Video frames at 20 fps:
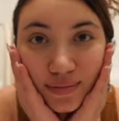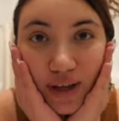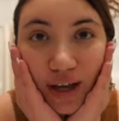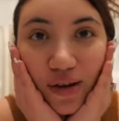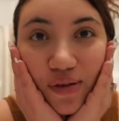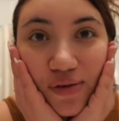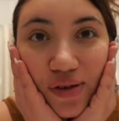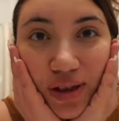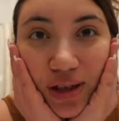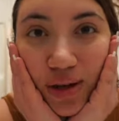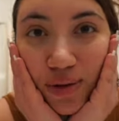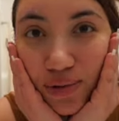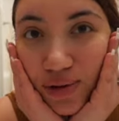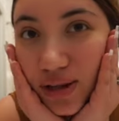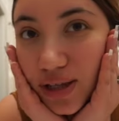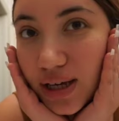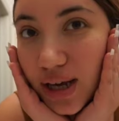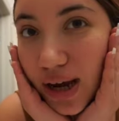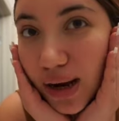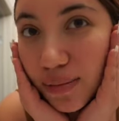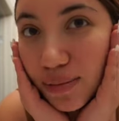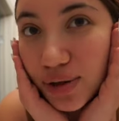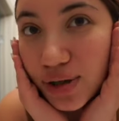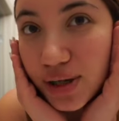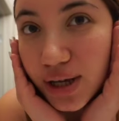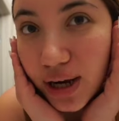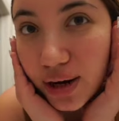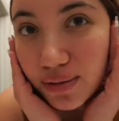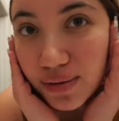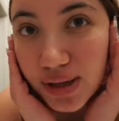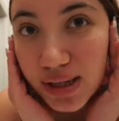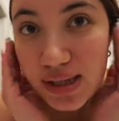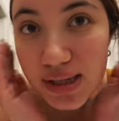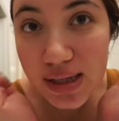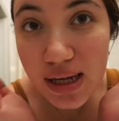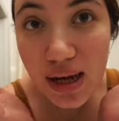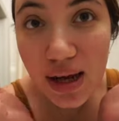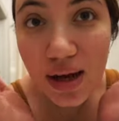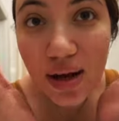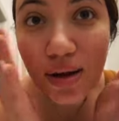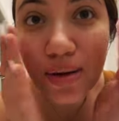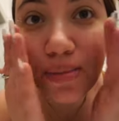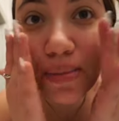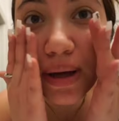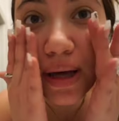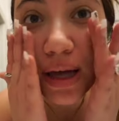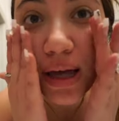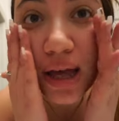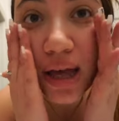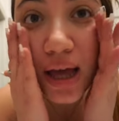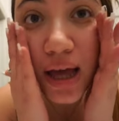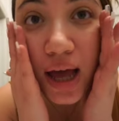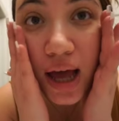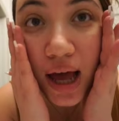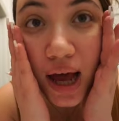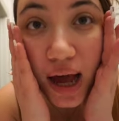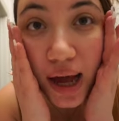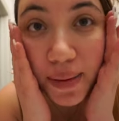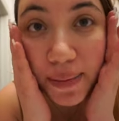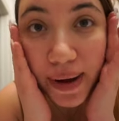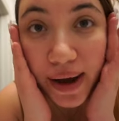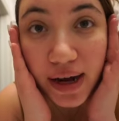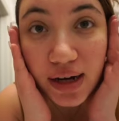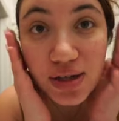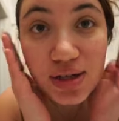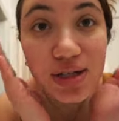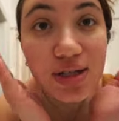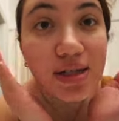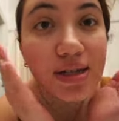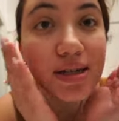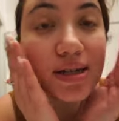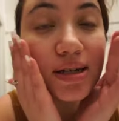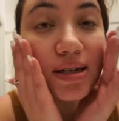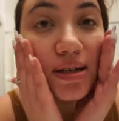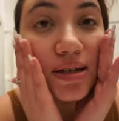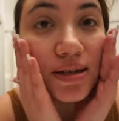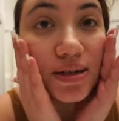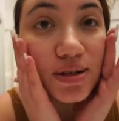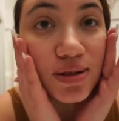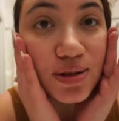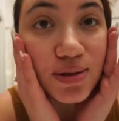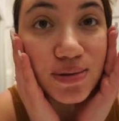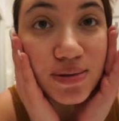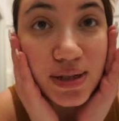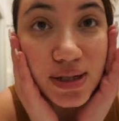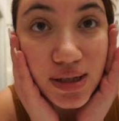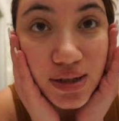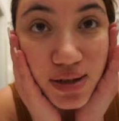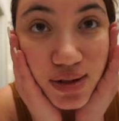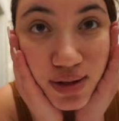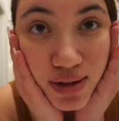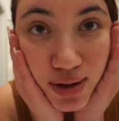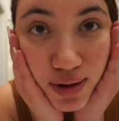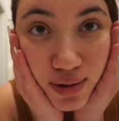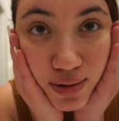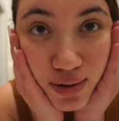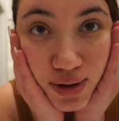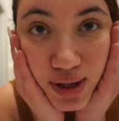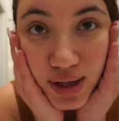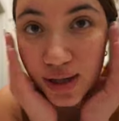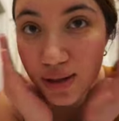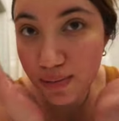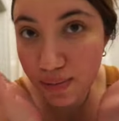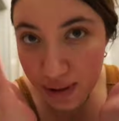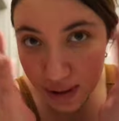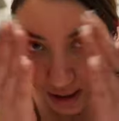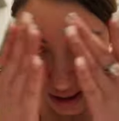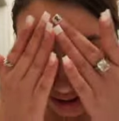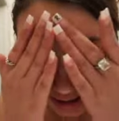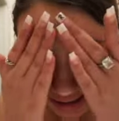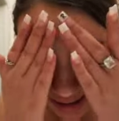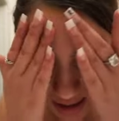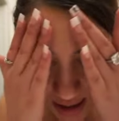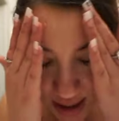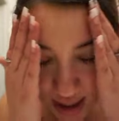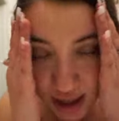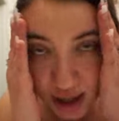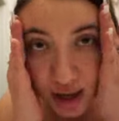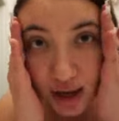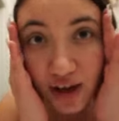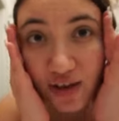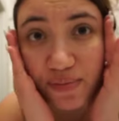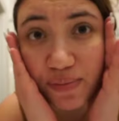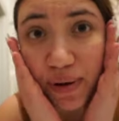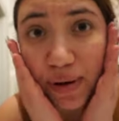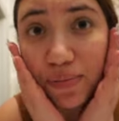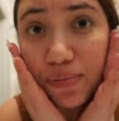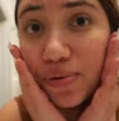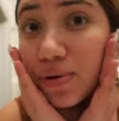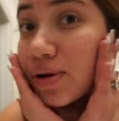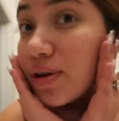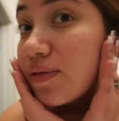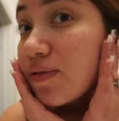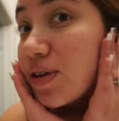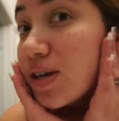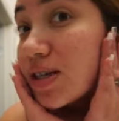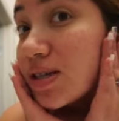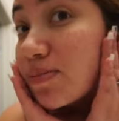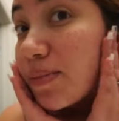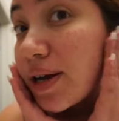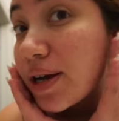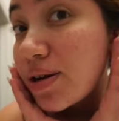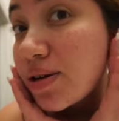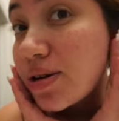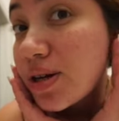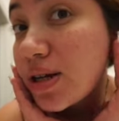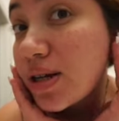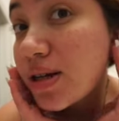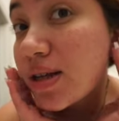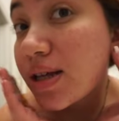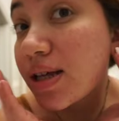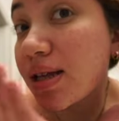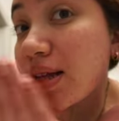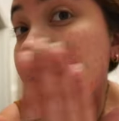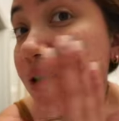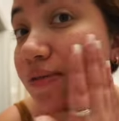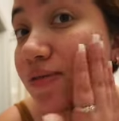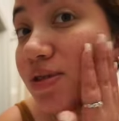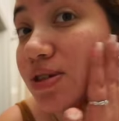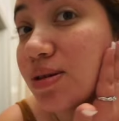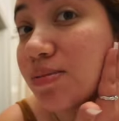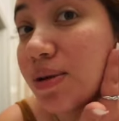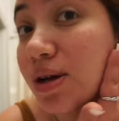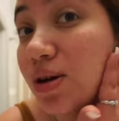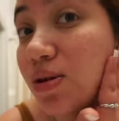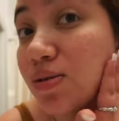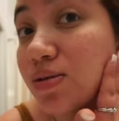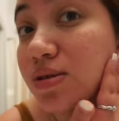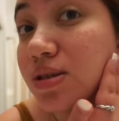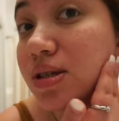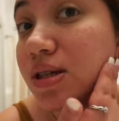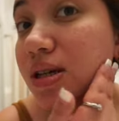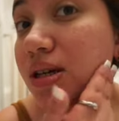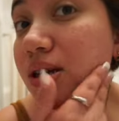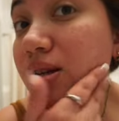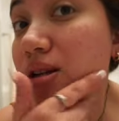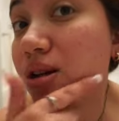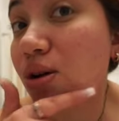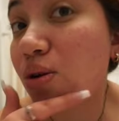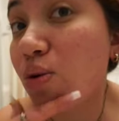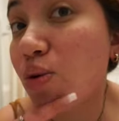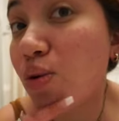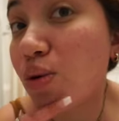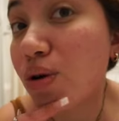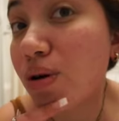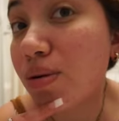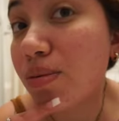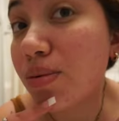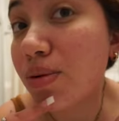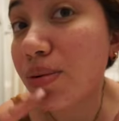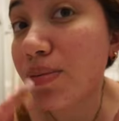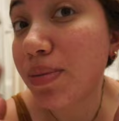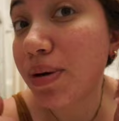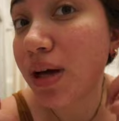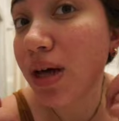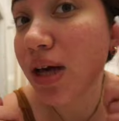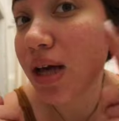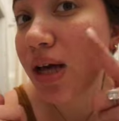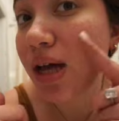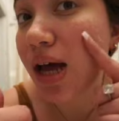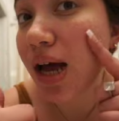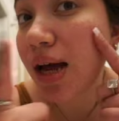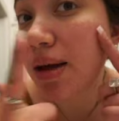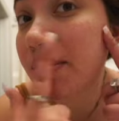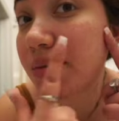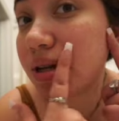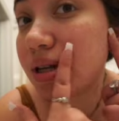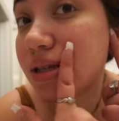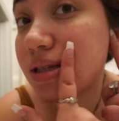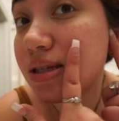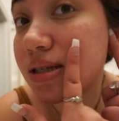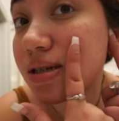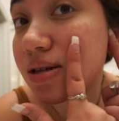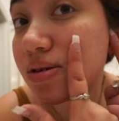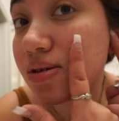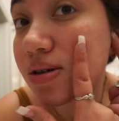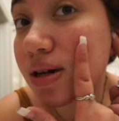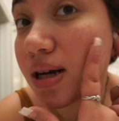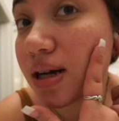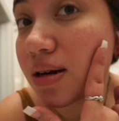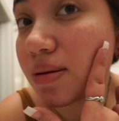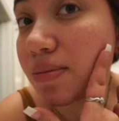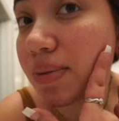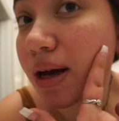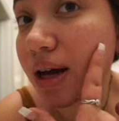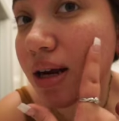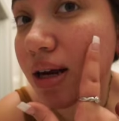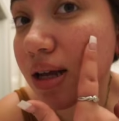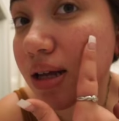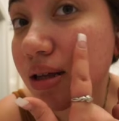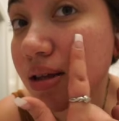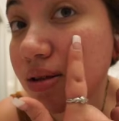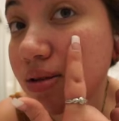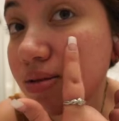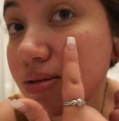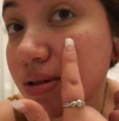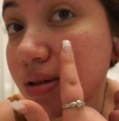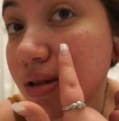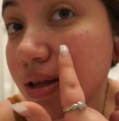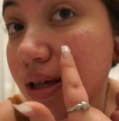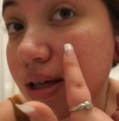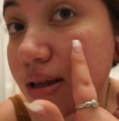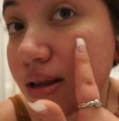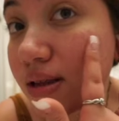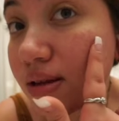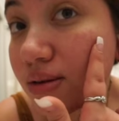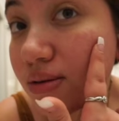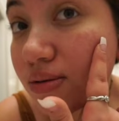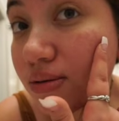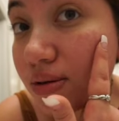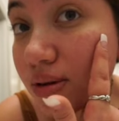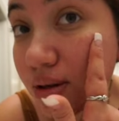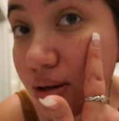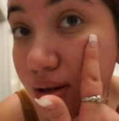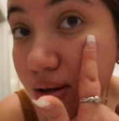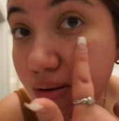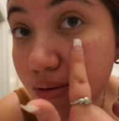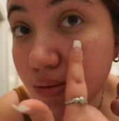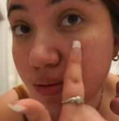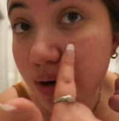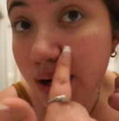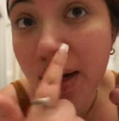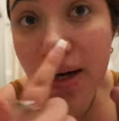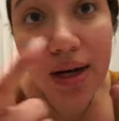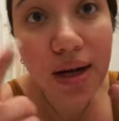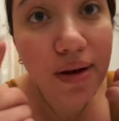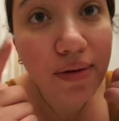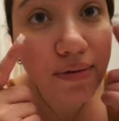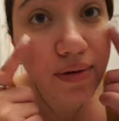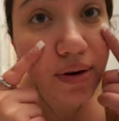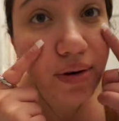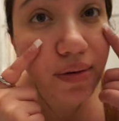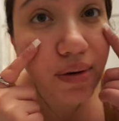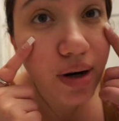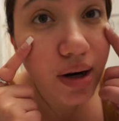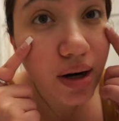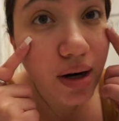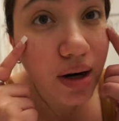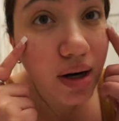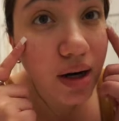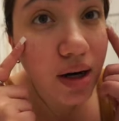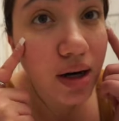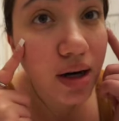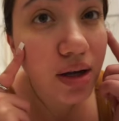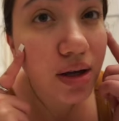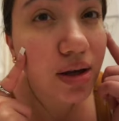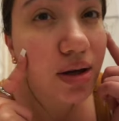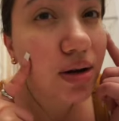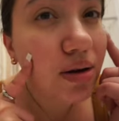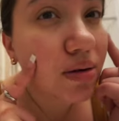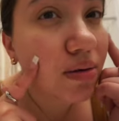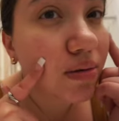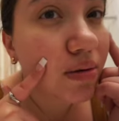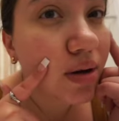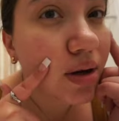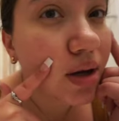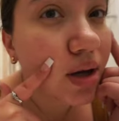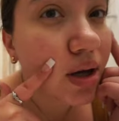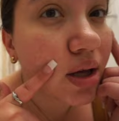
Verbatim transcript: I feel like with the camera you can't really tell, but I'm actually doing so good because of my previous microneedling. Like if you see my old skin, horrible, but I mean it's still kind of bad. Like you see like little red everywhere, you know,